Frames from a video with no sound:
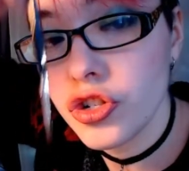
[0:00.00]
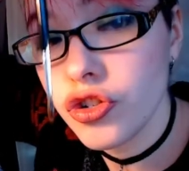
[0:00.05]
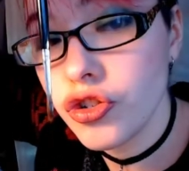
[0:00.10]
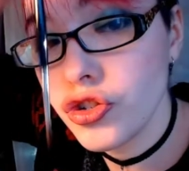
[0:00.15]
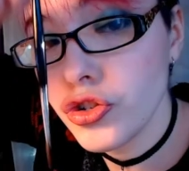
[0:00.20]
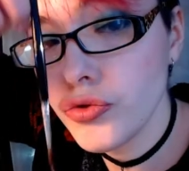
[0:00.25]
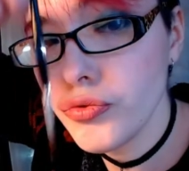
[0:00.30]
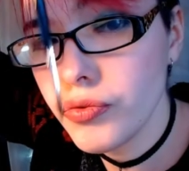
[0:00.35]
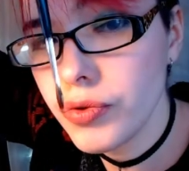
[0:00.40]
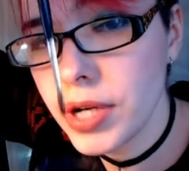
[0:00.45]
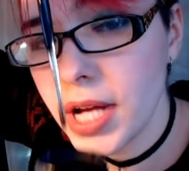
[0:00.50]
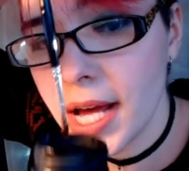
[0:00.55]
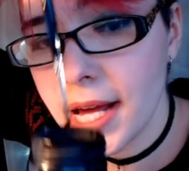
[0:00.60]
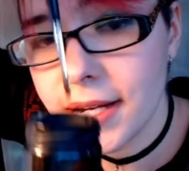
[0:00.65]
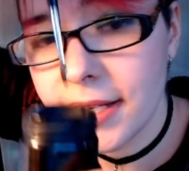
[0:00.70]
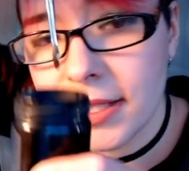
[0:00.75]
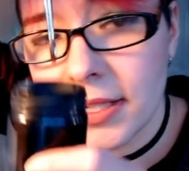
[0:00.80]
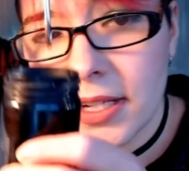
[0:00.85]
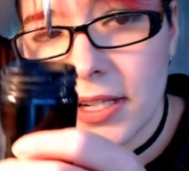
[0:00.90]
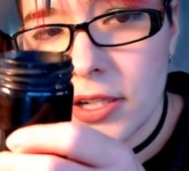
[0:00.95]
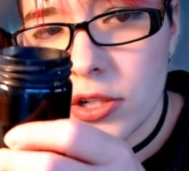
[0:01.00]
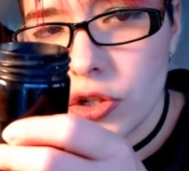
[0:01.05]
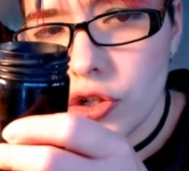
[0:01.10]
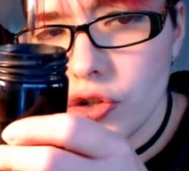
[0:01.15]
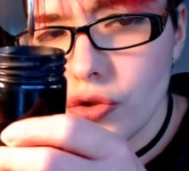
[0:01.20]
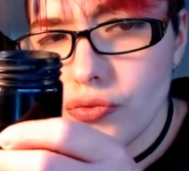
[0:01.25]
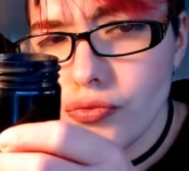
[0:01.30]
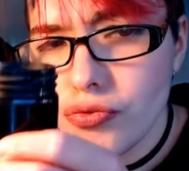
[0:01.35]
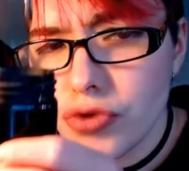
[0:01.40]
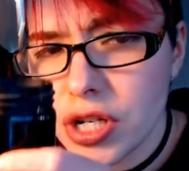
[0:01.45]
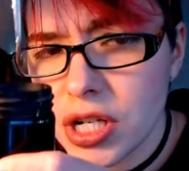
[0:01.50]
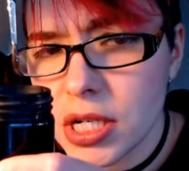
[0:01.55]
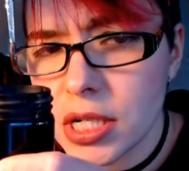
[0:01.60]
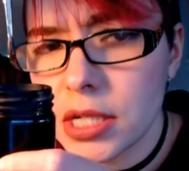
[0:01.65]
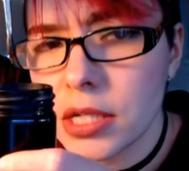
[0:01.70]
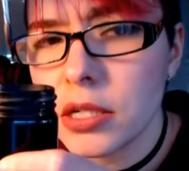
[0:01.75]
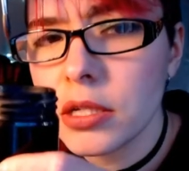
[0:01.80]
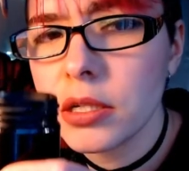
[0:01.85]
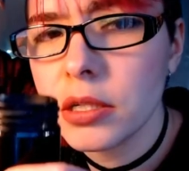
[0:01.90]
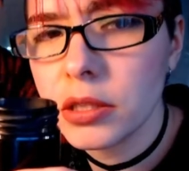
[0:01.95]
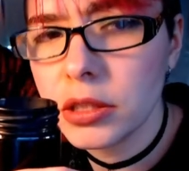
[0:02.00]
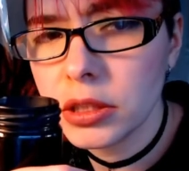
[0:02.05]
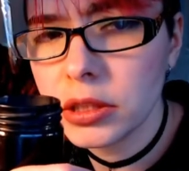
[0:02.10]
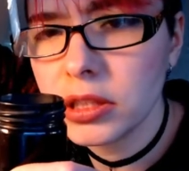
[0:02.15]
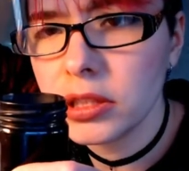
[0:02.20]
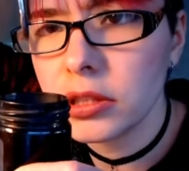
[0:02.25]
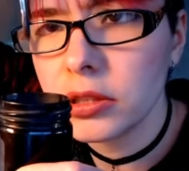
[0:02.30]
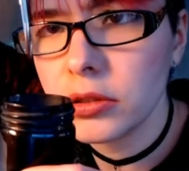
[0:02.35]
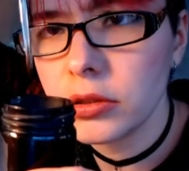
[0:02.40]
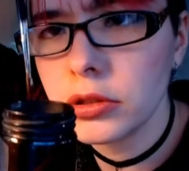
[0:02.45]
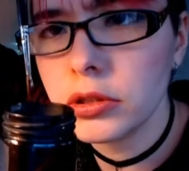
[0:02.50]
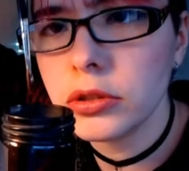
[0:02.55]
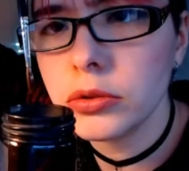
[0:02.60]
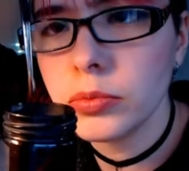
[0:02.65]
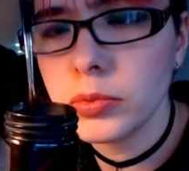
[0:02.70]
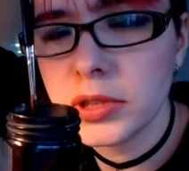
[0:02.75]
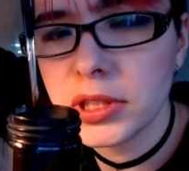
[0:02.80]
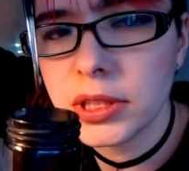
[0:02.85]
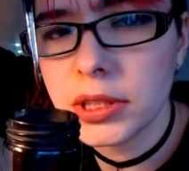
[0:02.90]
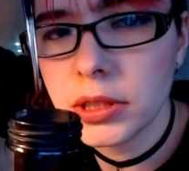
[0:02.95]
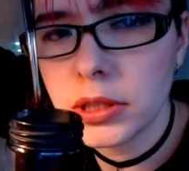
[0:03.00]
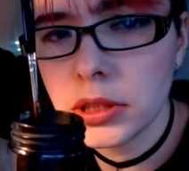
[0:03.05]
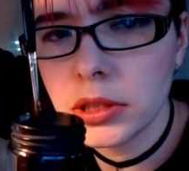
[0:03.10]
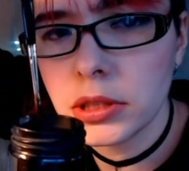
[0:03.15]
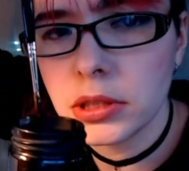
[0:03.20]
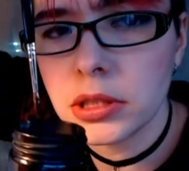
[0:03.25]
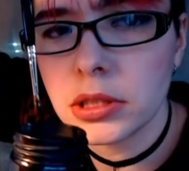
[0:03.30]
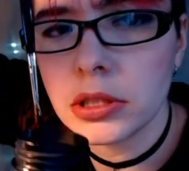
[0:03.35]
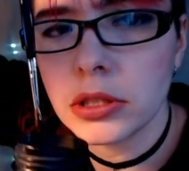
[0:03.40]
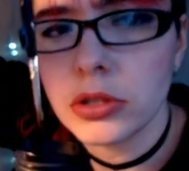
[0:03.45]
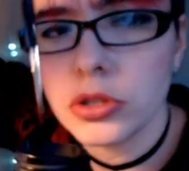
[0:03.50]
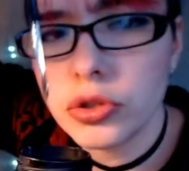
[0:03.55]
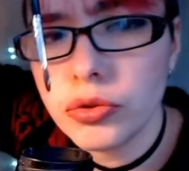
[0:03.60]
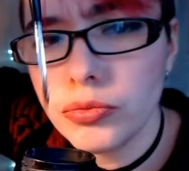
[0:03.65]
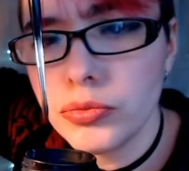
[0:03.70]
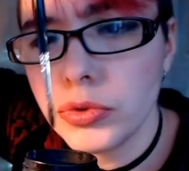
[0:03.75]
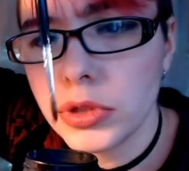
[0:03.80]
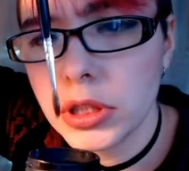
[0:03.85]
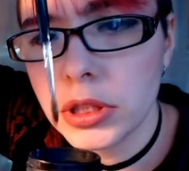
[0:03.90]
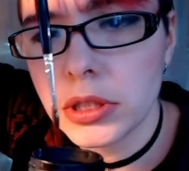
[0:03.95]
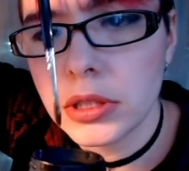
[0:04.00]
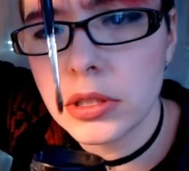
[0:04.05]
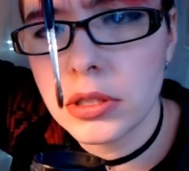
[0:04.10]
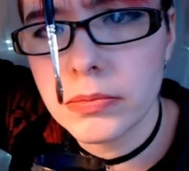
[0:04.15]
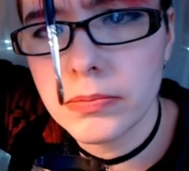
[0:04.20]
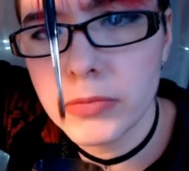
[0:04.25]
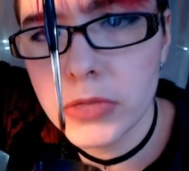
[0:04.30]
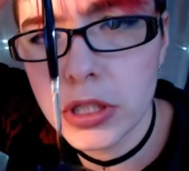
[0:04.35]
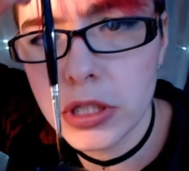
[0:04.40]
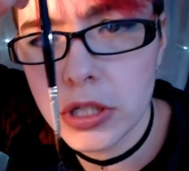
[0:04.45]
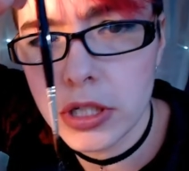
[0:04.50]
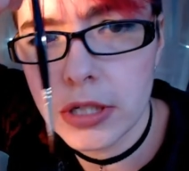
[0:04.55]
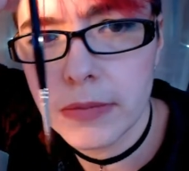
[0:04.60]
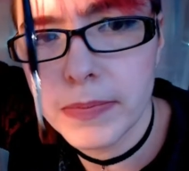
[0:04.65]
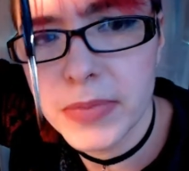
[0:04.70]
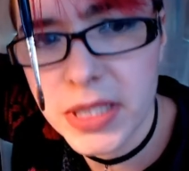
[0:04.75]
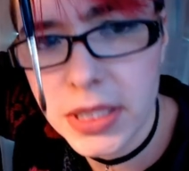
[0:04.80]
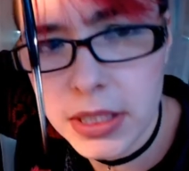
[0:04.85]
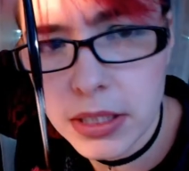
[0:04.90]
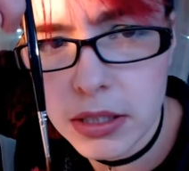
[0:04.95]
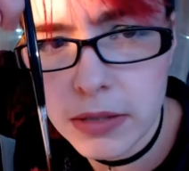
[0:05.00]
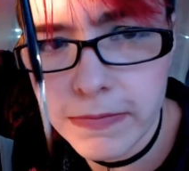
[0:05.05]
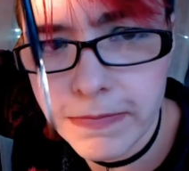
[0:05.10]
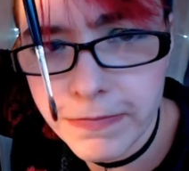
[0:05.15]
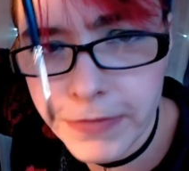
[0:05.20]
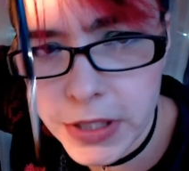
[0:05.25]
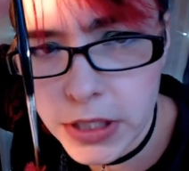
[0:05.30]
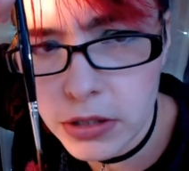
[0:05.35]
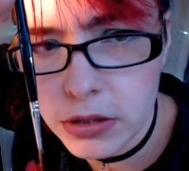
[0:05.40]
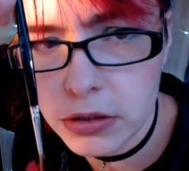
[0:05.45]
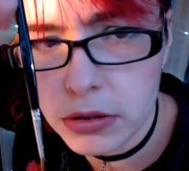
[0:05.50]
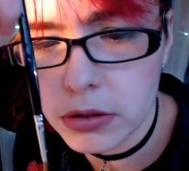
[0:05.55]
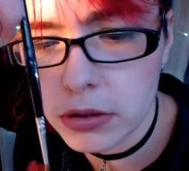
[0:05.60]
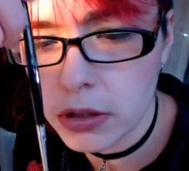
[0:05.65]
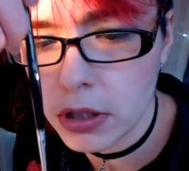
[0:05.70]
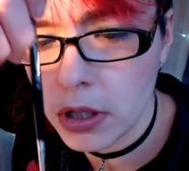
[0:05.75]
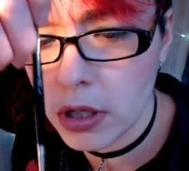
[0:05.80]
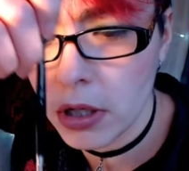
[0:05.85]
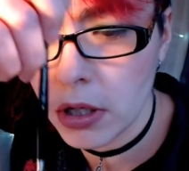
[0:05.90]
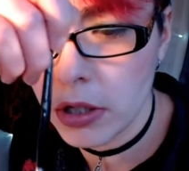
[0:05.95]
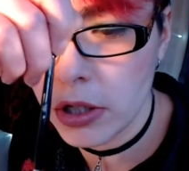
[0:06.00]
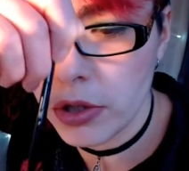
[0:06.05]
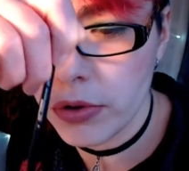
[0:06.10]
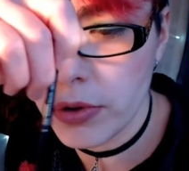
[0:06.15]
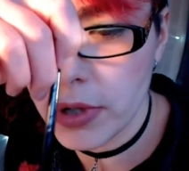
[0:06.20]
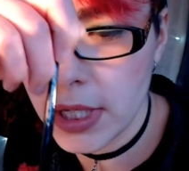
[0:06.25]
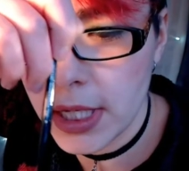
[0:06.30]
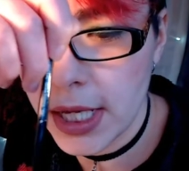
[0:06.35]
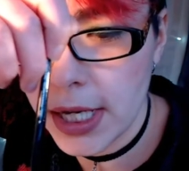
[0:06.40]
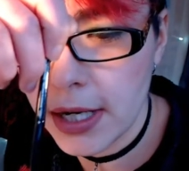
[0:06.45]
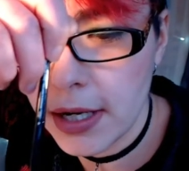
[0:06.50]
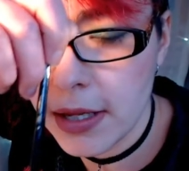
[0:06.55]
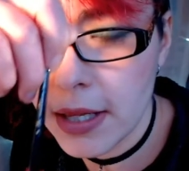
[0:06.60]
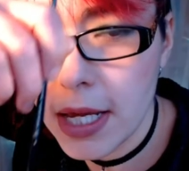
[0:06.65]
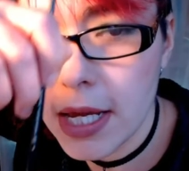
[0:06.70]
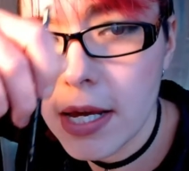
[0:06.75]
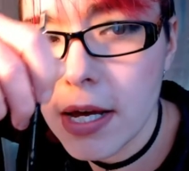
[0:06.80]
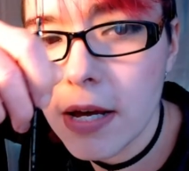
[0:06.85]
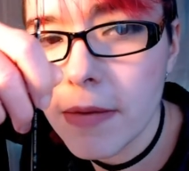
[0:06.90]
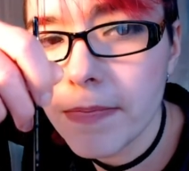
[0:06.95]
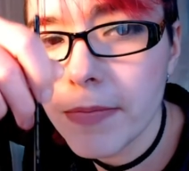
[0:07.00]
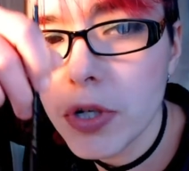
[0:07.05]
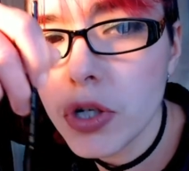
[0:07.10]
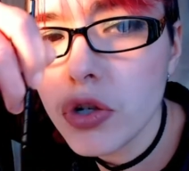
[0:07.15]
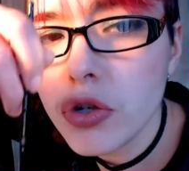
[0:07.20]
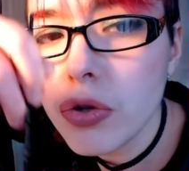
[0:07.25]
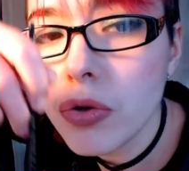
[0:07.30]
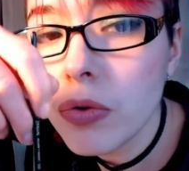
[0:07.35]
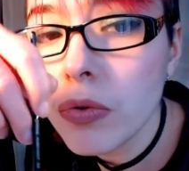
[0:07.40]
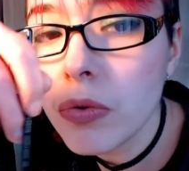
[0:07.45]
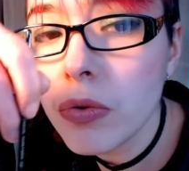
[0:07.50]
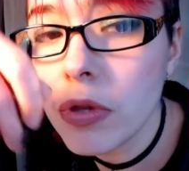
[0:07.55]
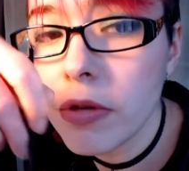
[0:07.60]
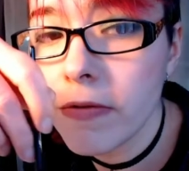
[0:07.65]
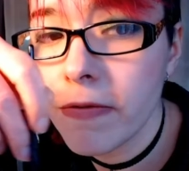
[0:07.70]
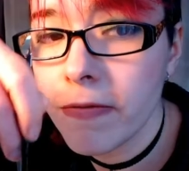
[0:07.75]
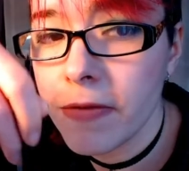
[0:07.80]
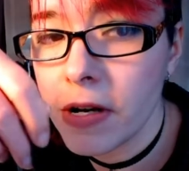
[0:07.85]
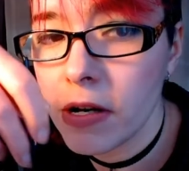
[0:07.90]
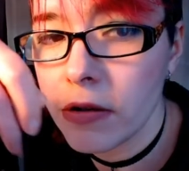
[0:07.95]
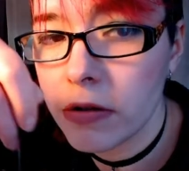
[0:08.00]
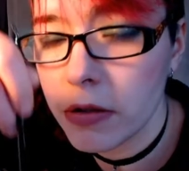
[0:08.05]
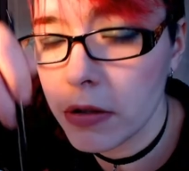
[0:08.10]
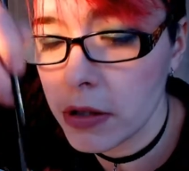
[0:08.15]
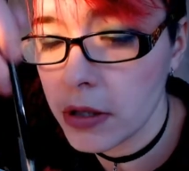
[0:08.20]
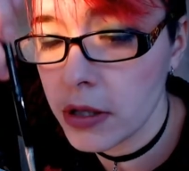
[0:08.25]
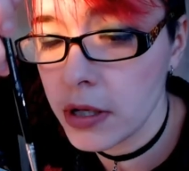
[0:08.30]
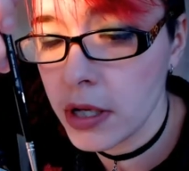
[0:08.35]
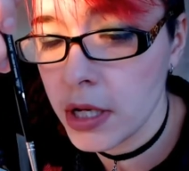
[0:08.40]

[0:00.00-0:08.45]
Do not, do not get it all the way in there. Do not submerge it past the ferrule. You can get it like up to the ferrule.